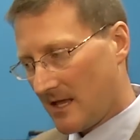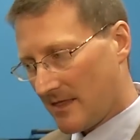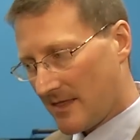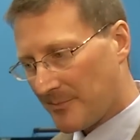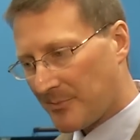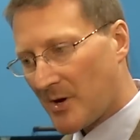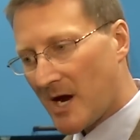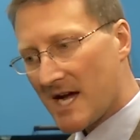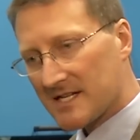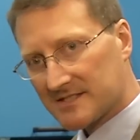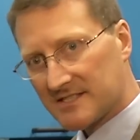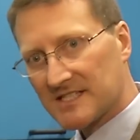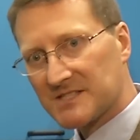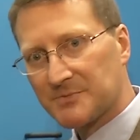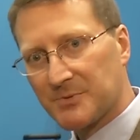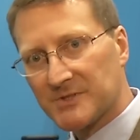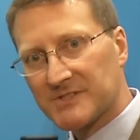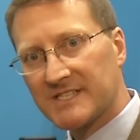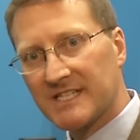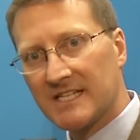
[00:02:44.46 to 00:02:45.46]
The process
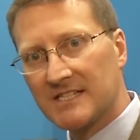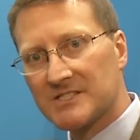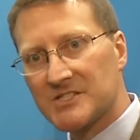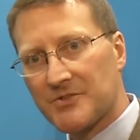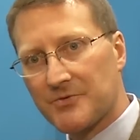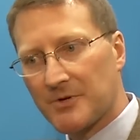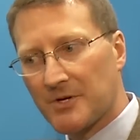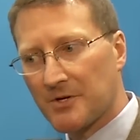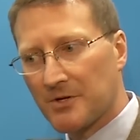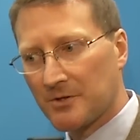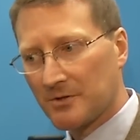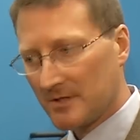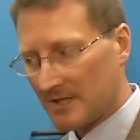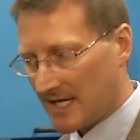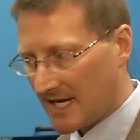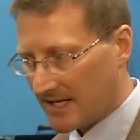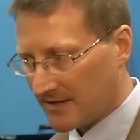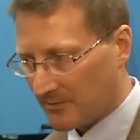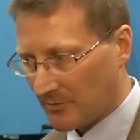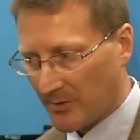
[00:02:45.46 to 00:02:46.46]
proceeds through,
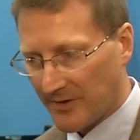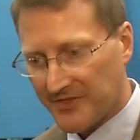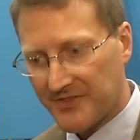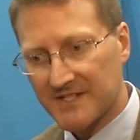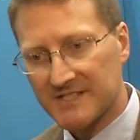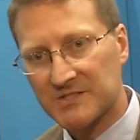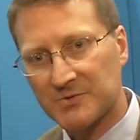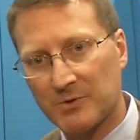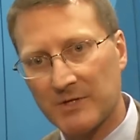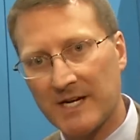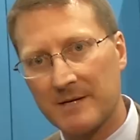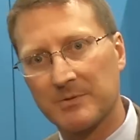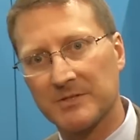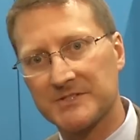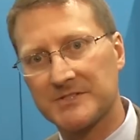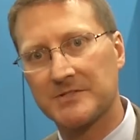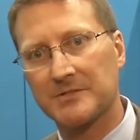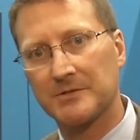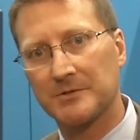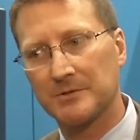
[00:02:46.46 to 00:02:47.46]
and with this we're able
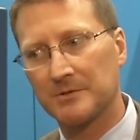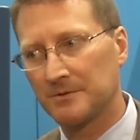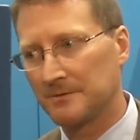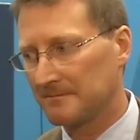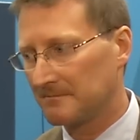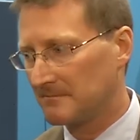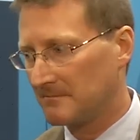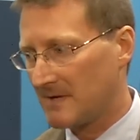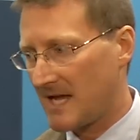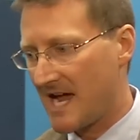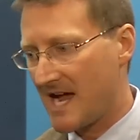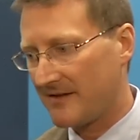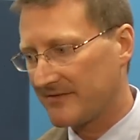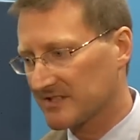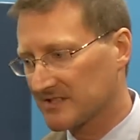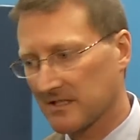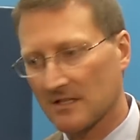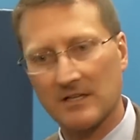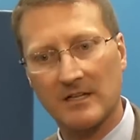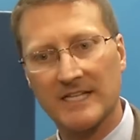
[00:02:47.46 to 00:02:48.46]
to have
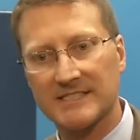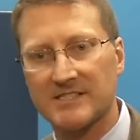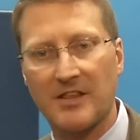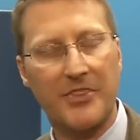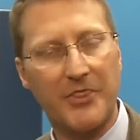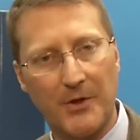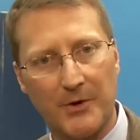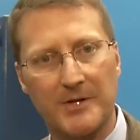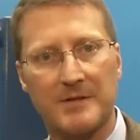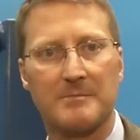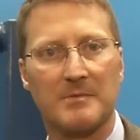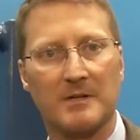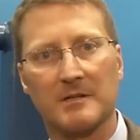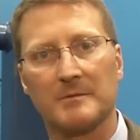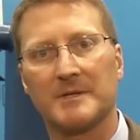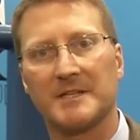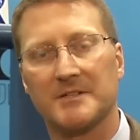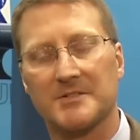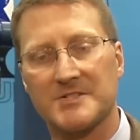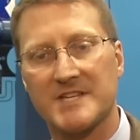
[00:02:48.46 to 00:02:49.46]
as little as a
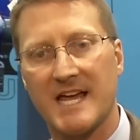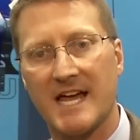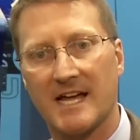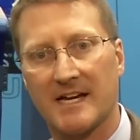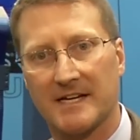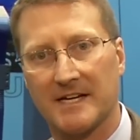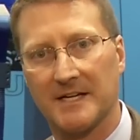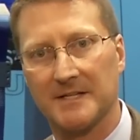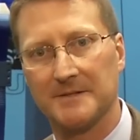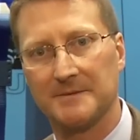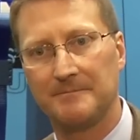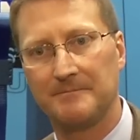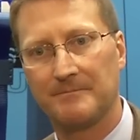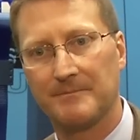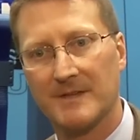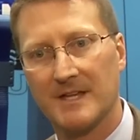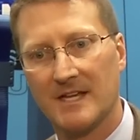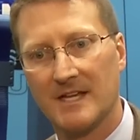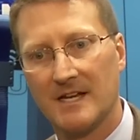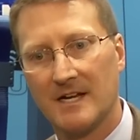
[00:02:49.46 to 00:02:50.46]
30mm tag end.
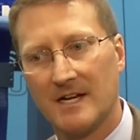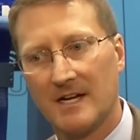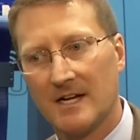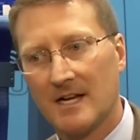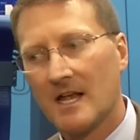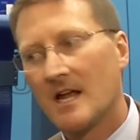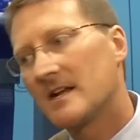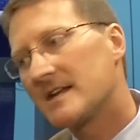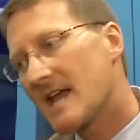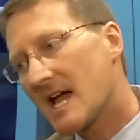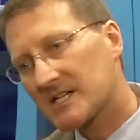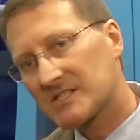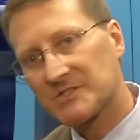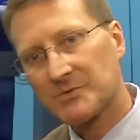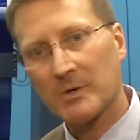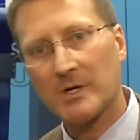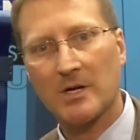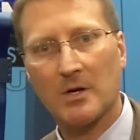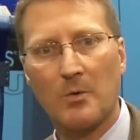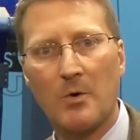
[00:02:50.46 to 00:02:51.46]
Next,
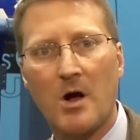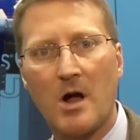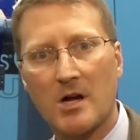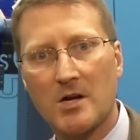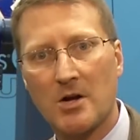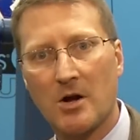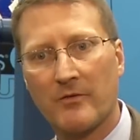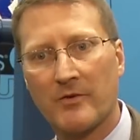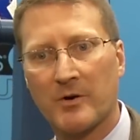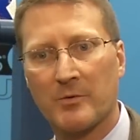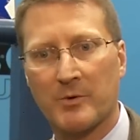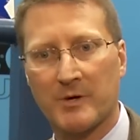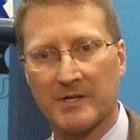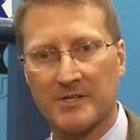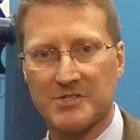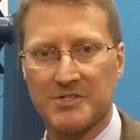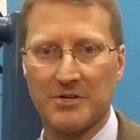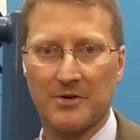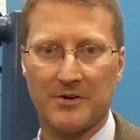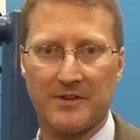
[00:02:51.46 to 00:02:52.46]
we're going to walk over, we're going
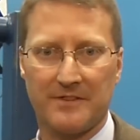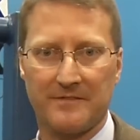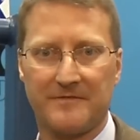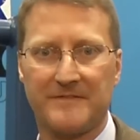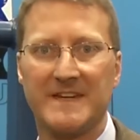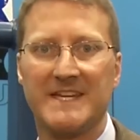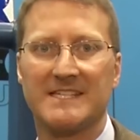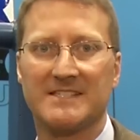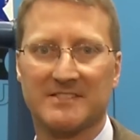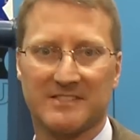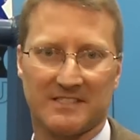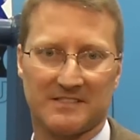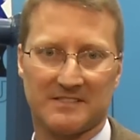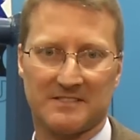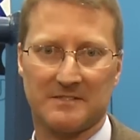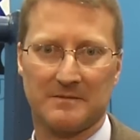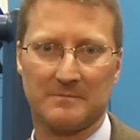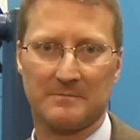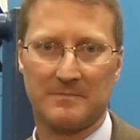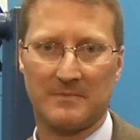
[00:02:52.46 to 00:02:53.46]
to show you the feed
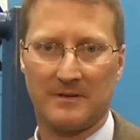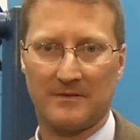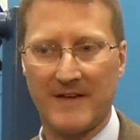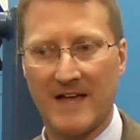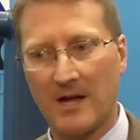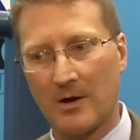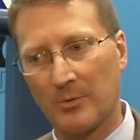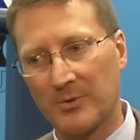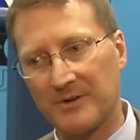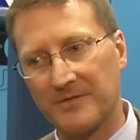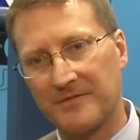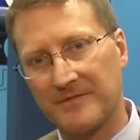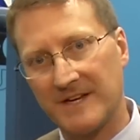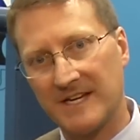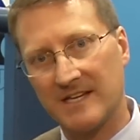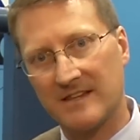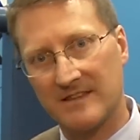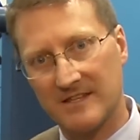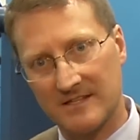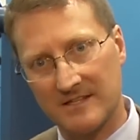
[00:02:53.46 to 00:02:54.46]
system of how we
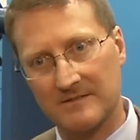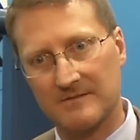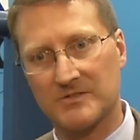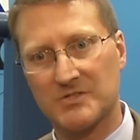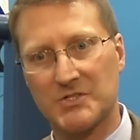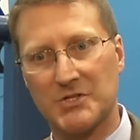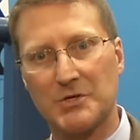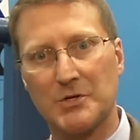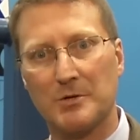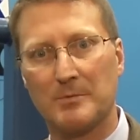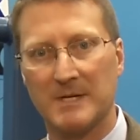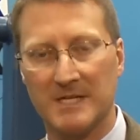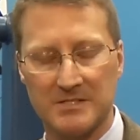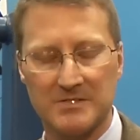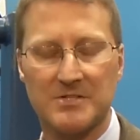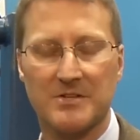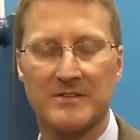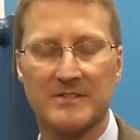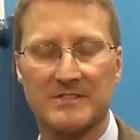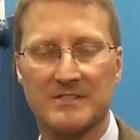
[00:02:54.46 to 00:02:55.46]
feed the tube
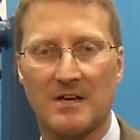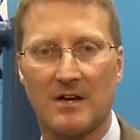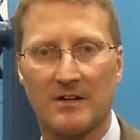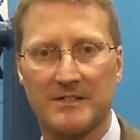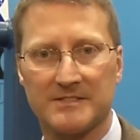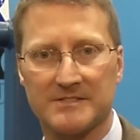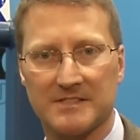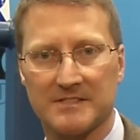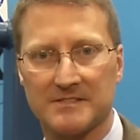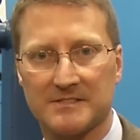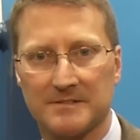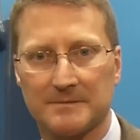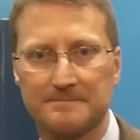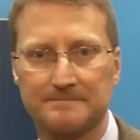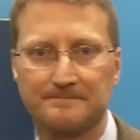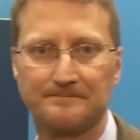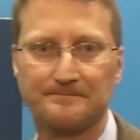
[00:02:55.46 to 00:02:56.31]
into the sawing system.